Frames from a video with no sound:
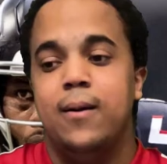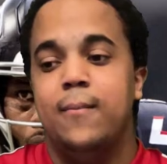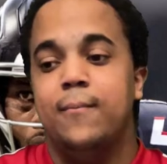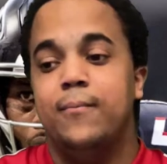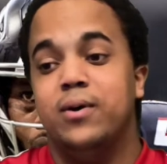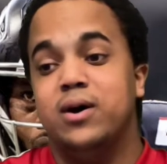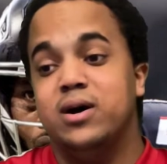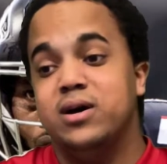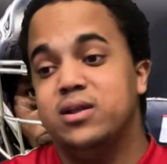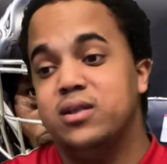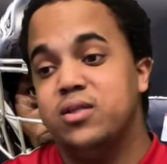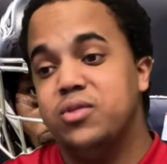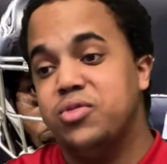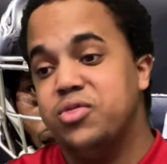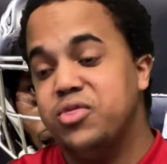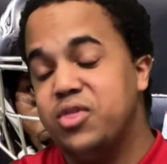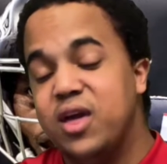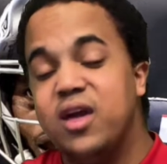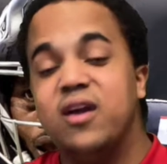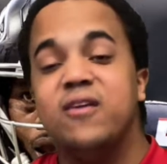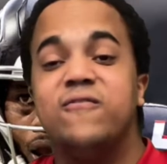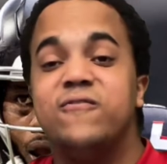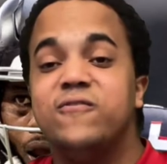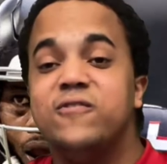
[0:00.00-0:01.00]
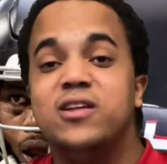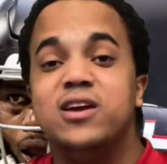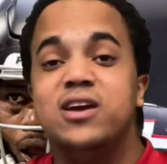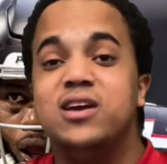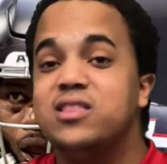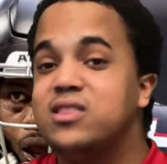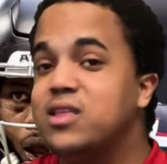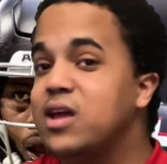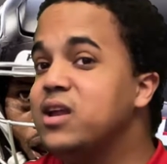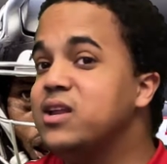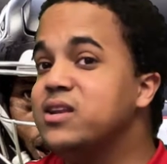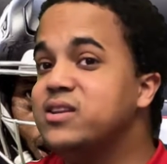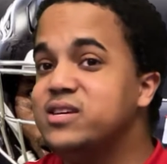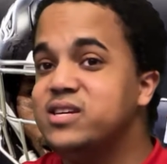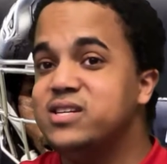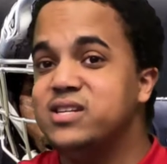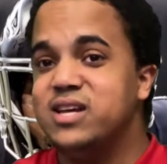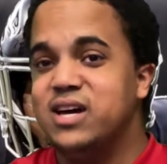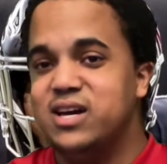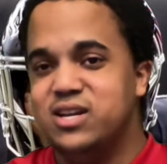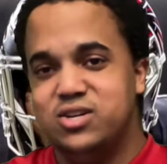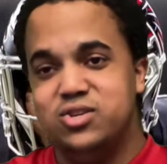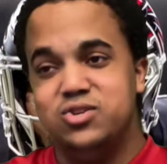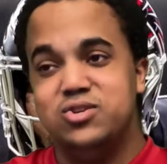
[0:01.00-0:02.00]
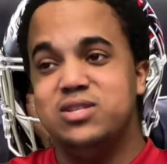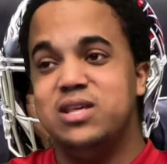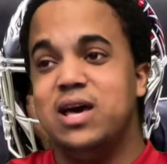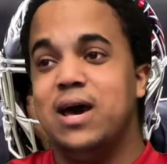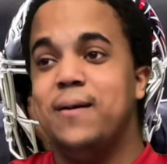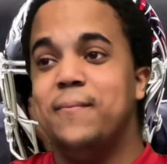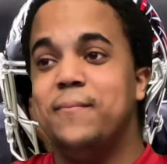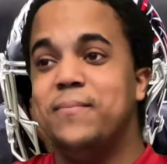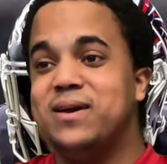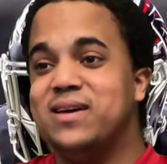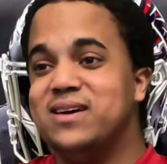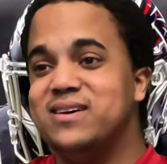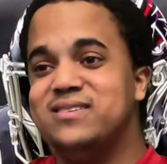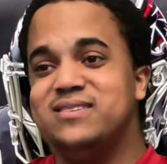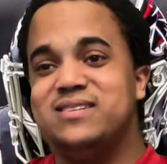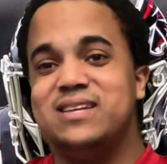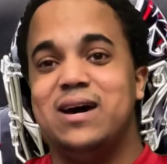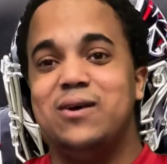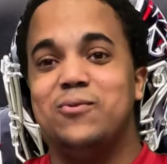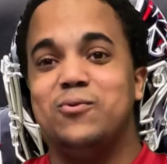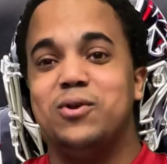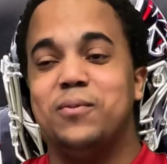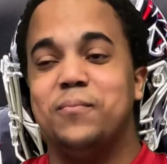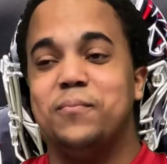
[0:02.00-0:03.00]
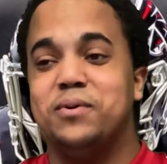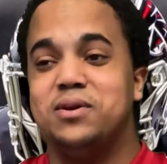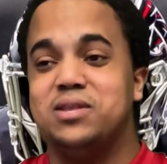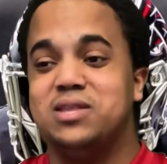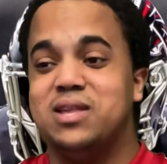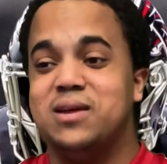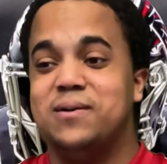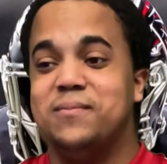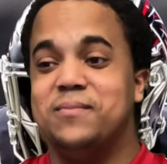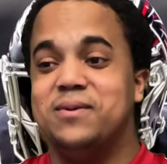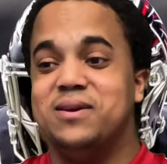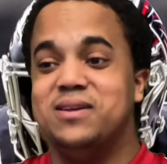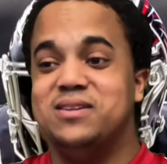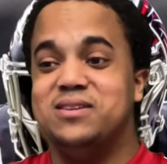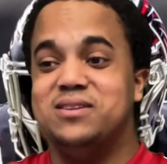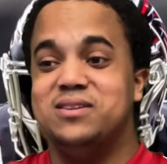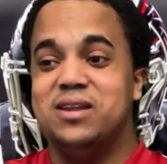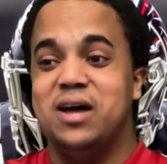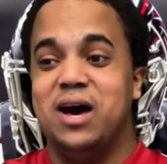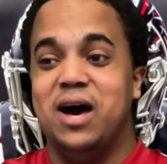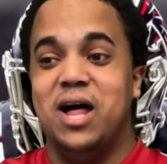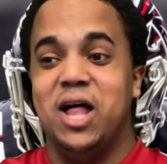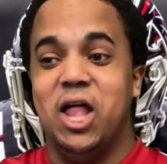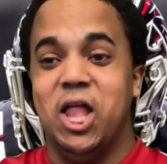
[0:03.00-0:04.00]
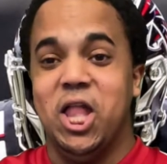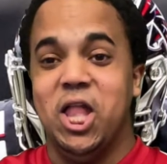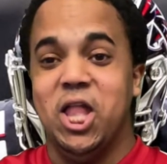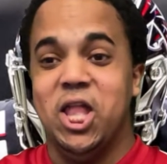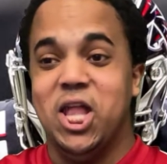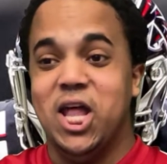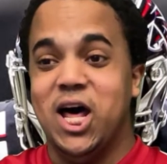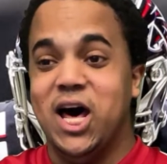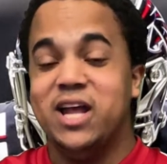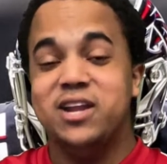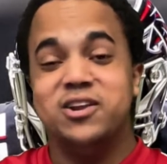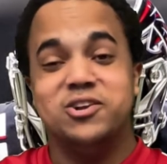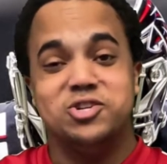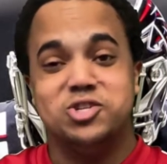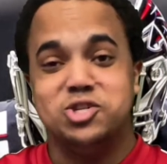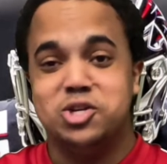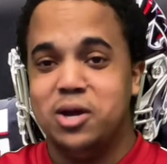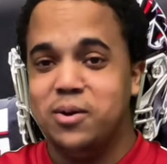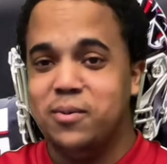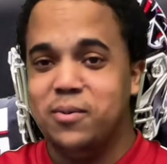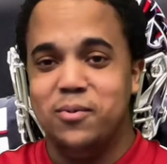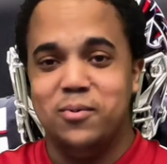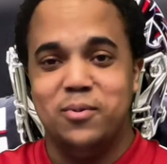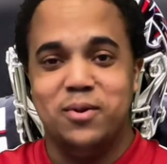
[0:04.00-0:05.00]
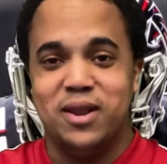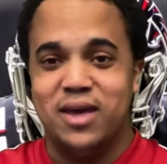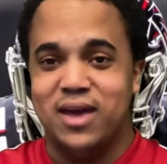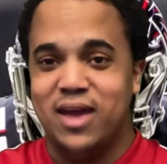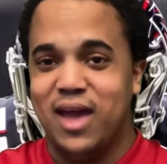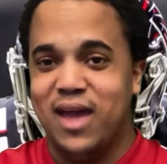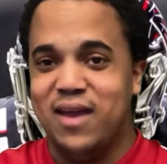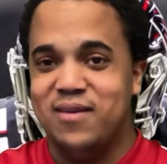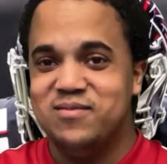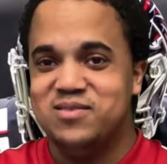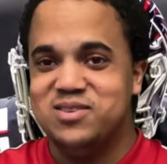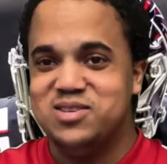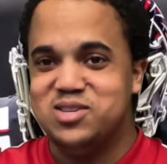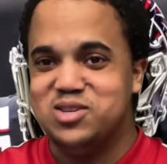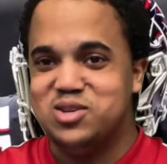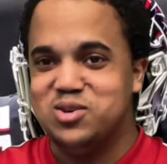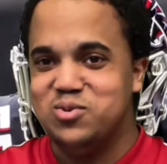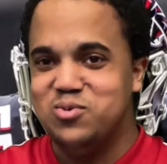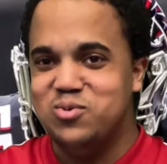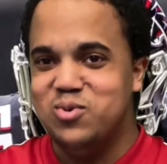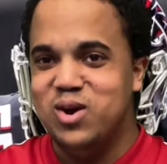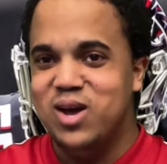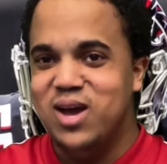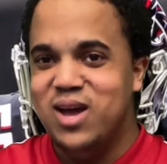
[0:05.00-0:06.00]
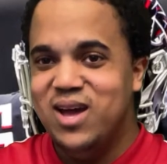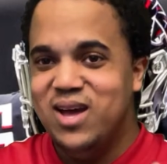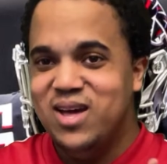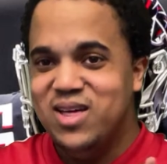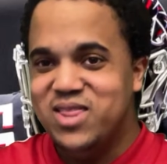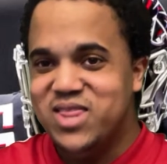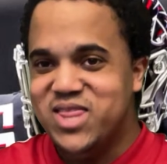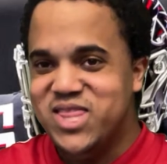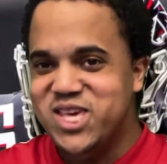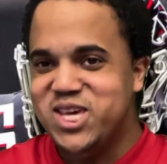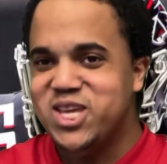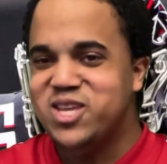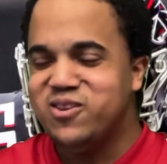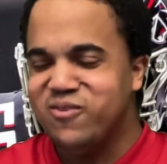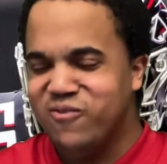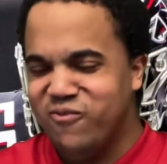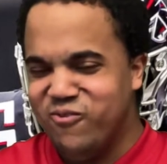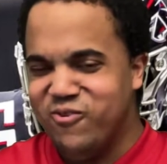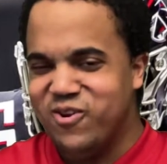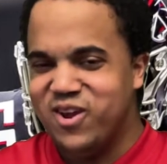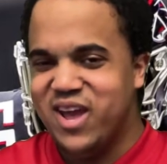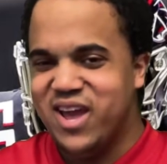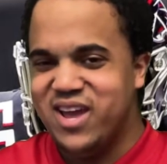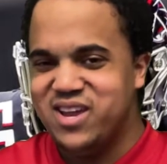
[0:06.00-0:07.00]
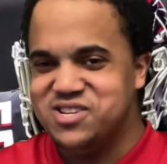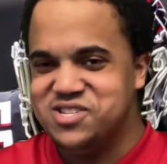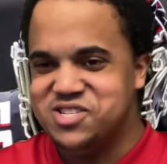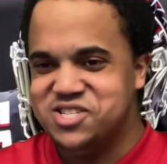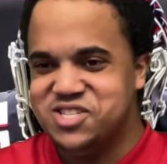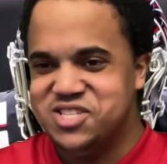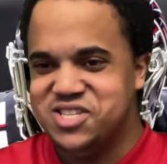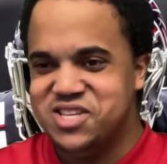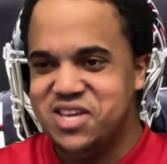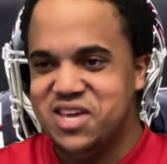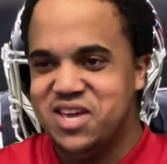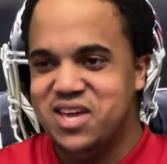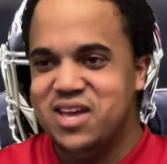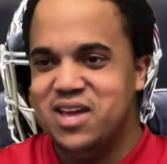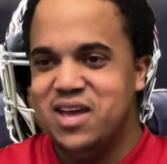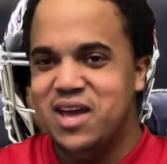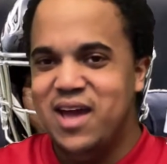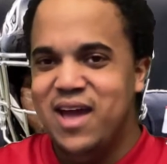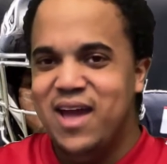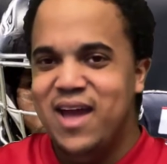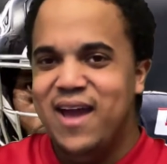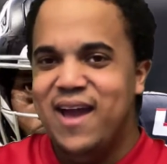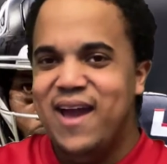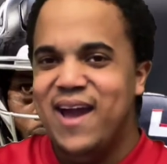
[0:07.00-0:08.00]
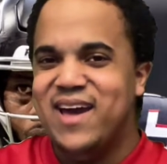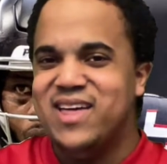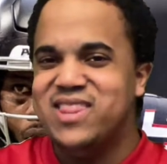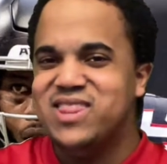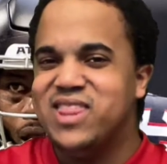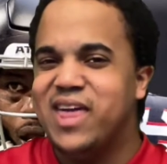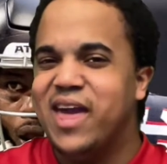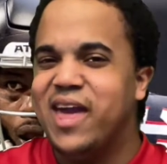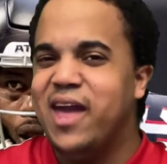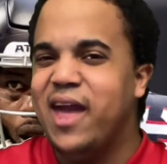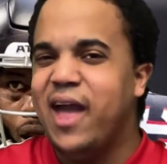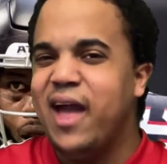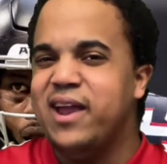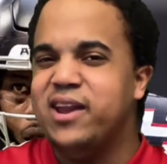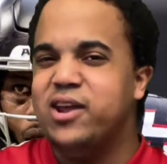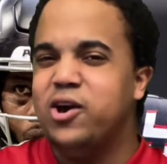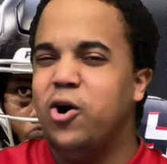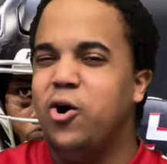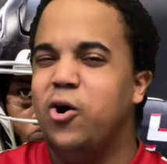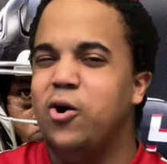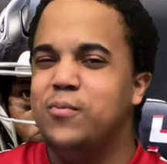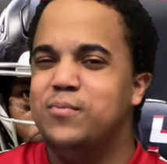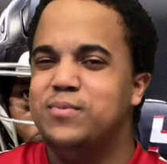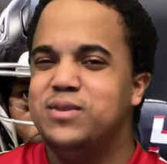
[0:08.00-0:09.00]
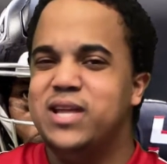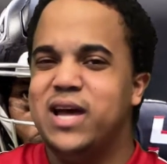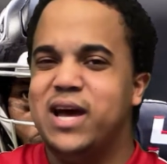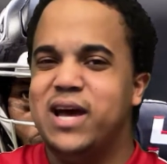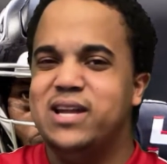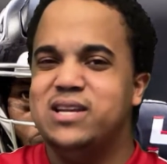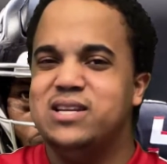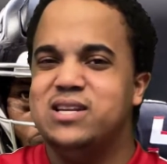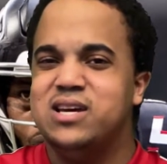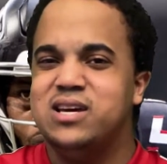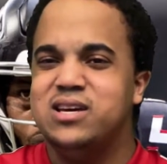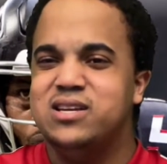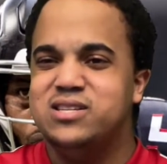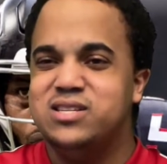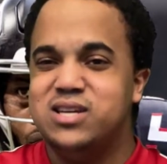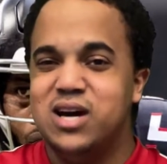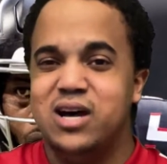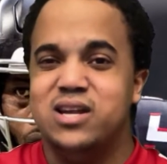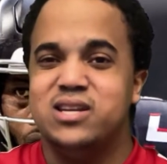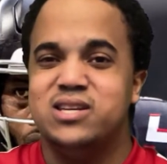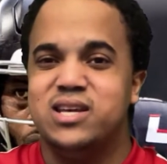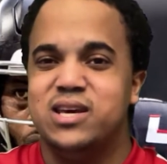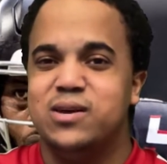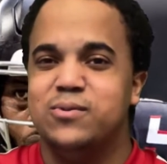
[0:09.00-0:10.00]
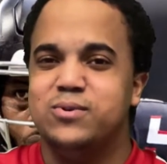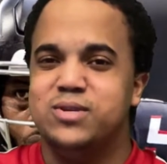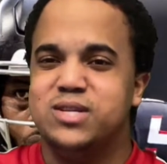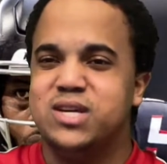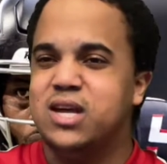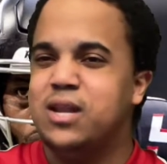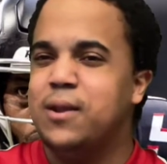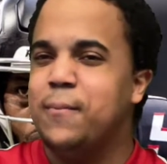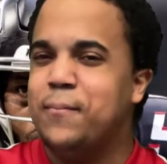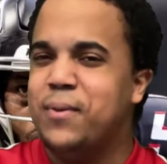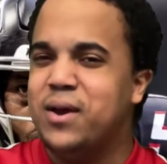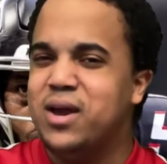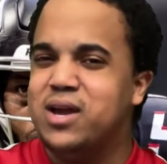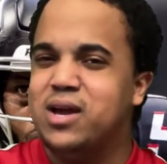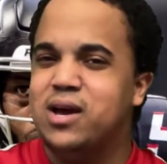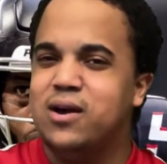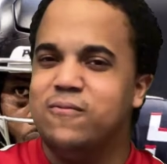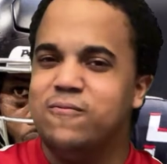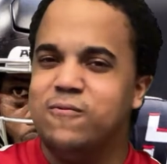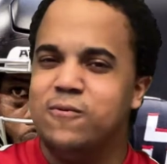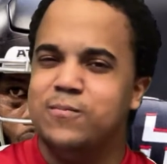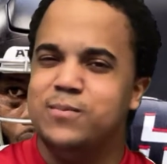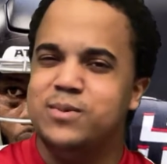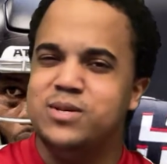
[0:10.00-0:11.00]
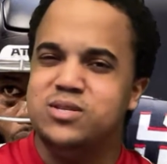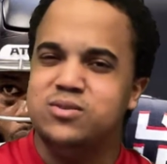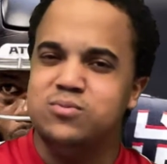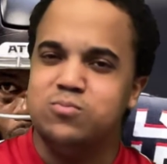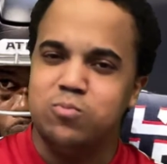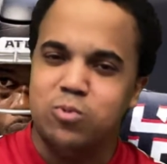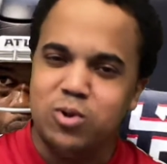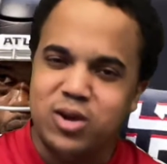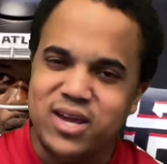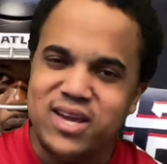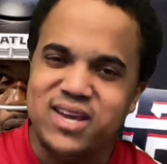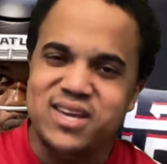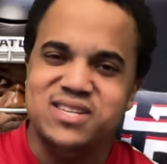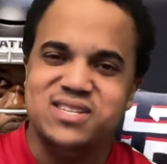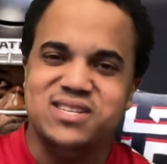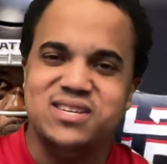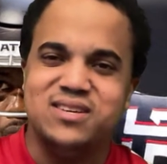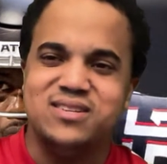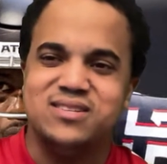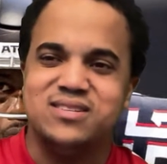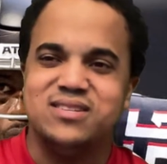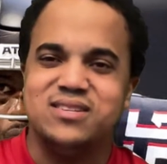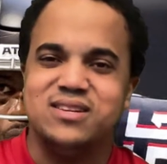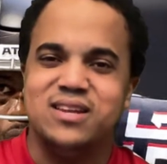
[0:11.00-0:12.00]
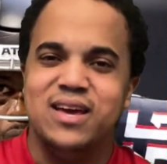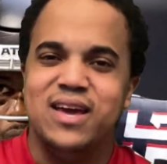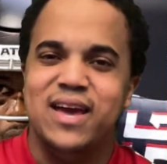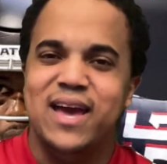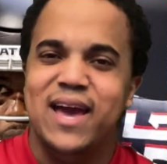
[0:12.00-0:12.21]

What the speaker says: But thankfully, they did not do that because that would have put them in a lot of trouble when it came to this free agency. And they had hoped that Dante was going to pick up from his rookie season